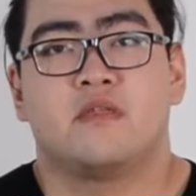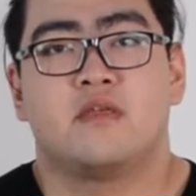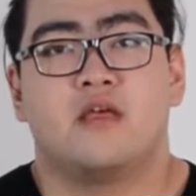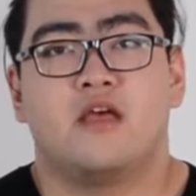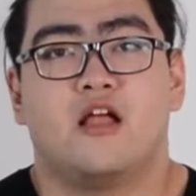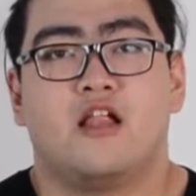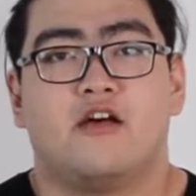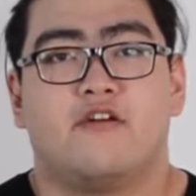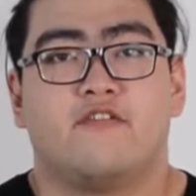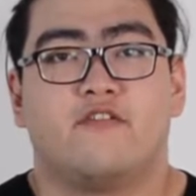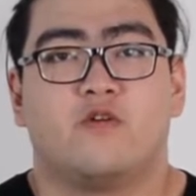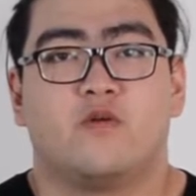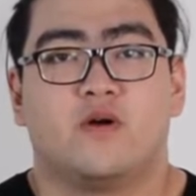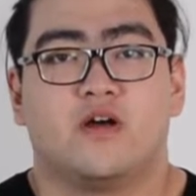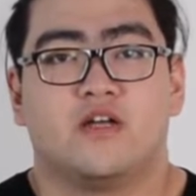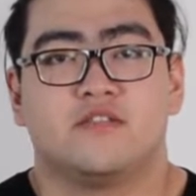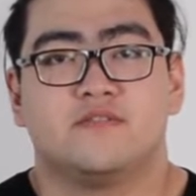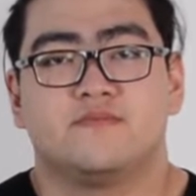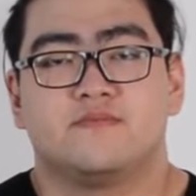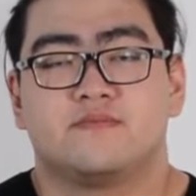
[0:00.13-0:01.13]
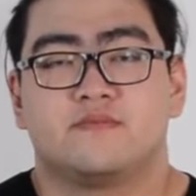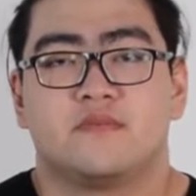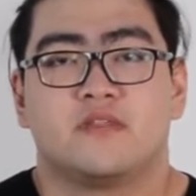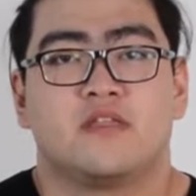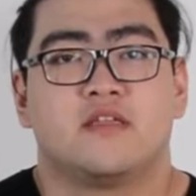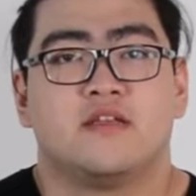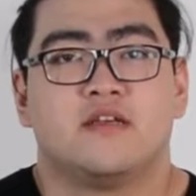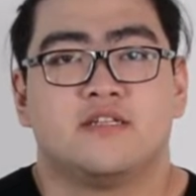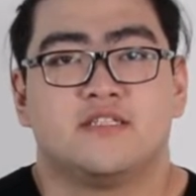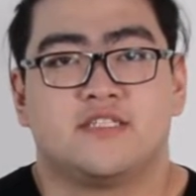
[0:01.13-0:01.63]
Hello everyone!
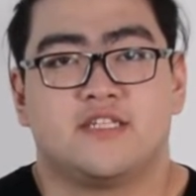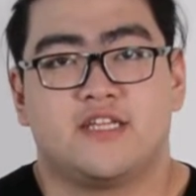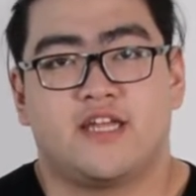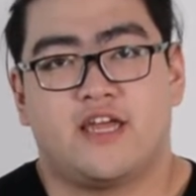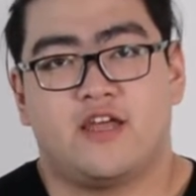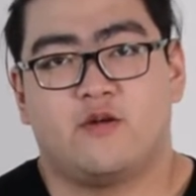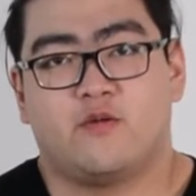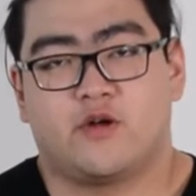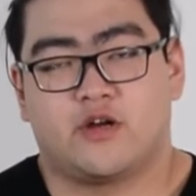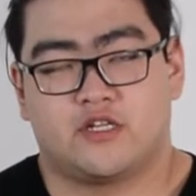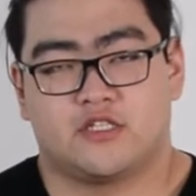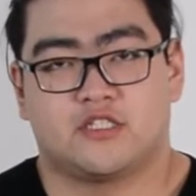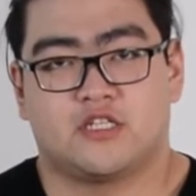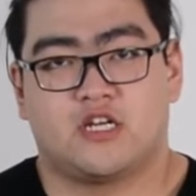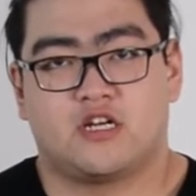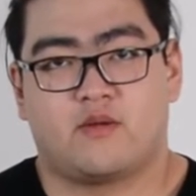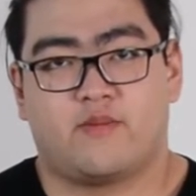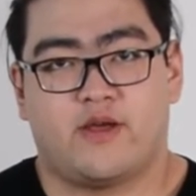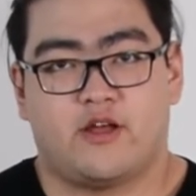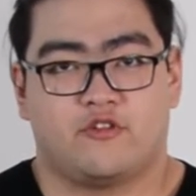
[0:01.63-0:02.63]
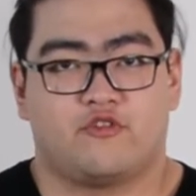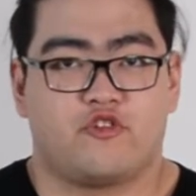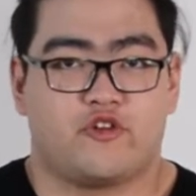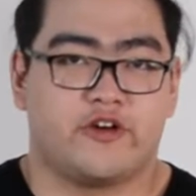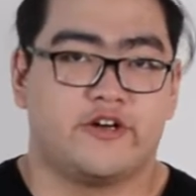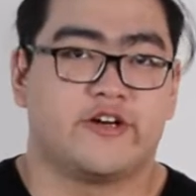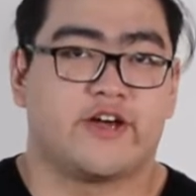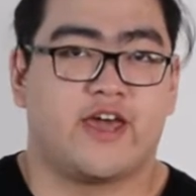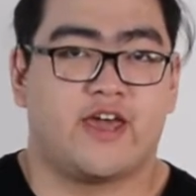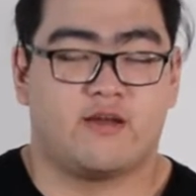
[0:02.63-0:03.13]
Today we're going to talk about
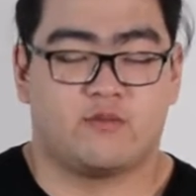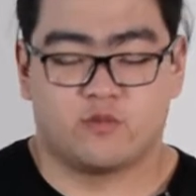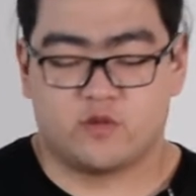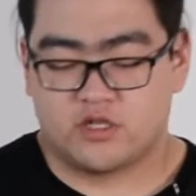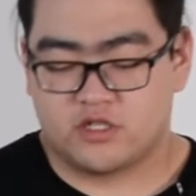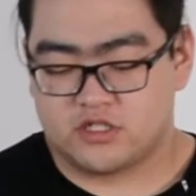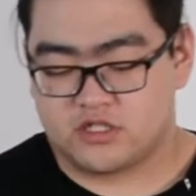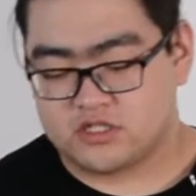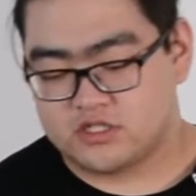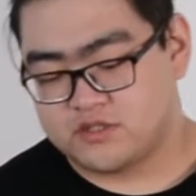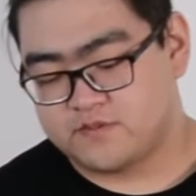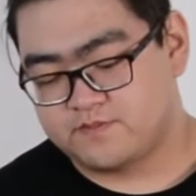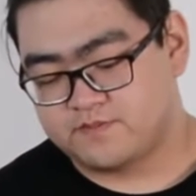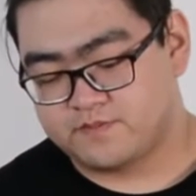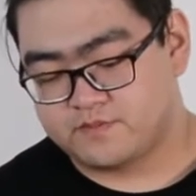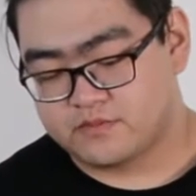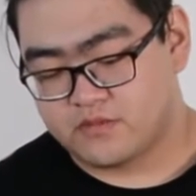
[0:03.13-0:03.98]
trail cameras.